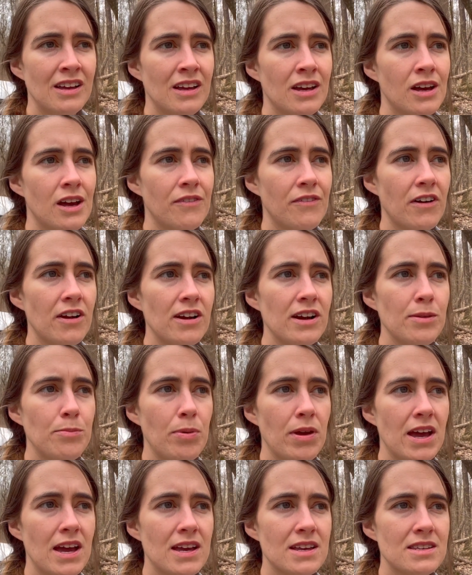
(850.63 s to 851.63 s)
I've already
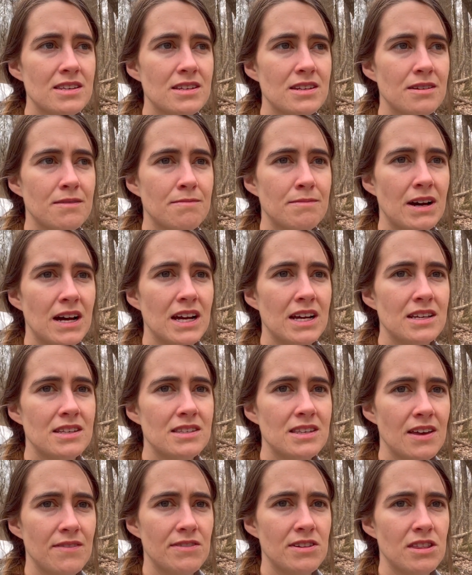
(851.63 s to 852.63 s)
passed my
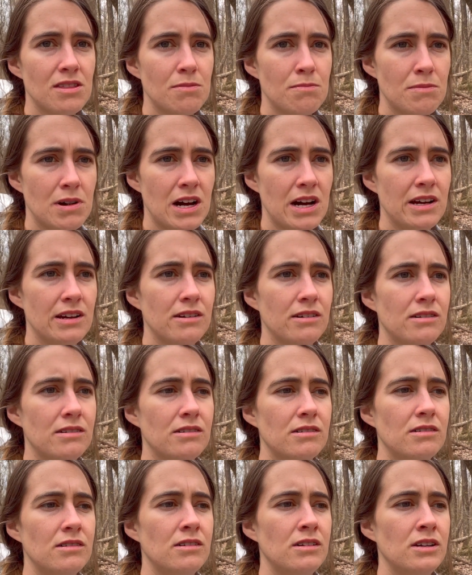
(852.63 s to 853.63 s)
7th
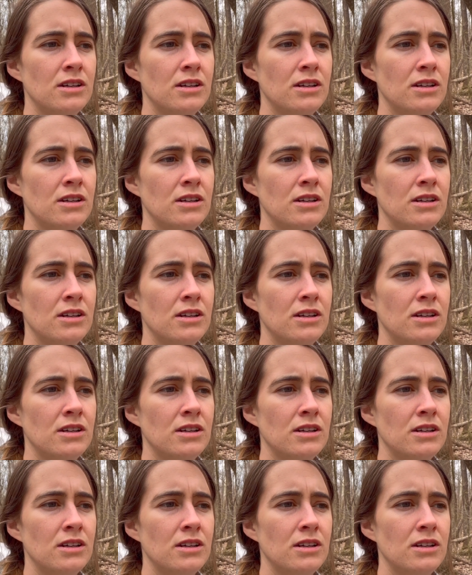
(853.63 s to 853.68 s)
mile